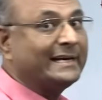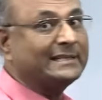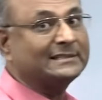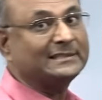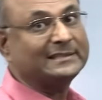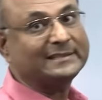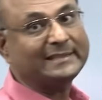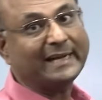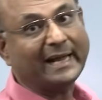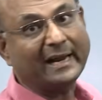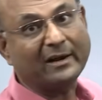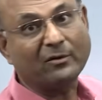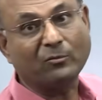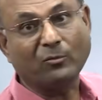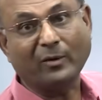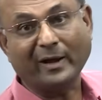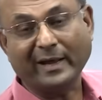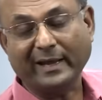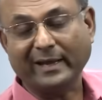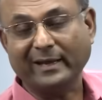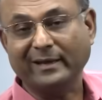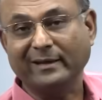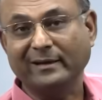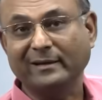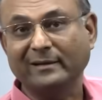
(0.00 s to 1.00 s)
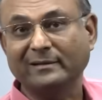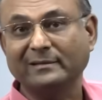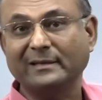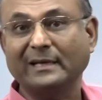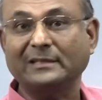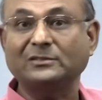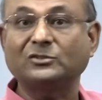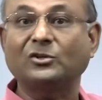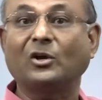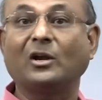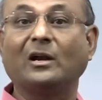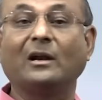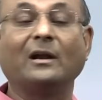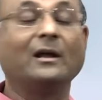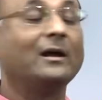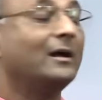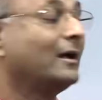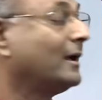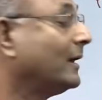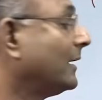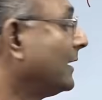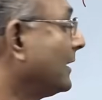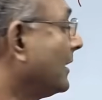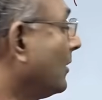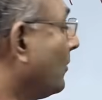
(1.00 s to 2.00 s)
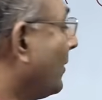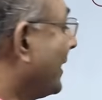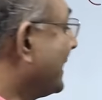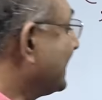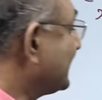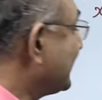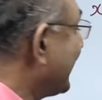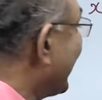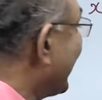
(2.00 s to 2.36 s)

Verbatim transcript: x tan y. That's all. Now what is